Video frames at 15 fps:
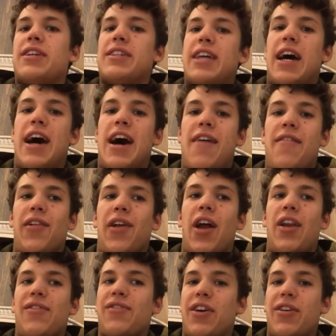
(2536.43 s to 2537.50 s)
to have a lot
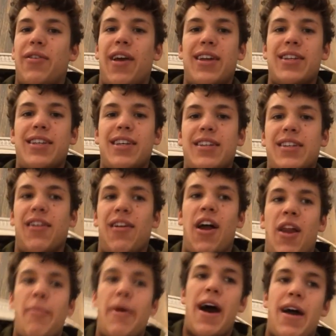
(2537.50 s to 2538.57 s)
of good races and a lot
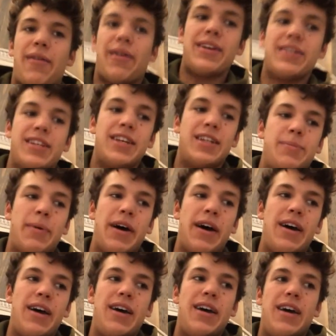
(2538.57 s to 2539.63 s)
of bad races,
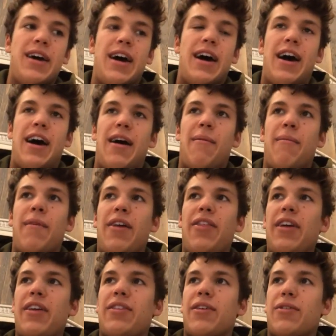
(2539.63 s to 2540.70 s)
but. Um, I
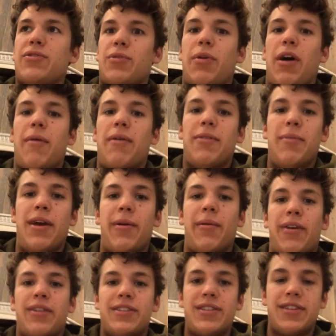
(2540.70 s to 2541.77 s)
think those are probably the main
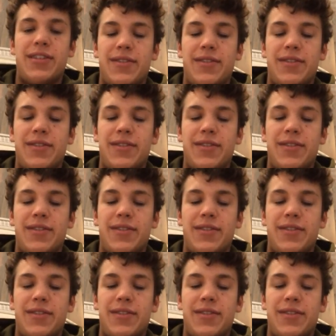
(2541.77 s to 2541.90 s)
ones.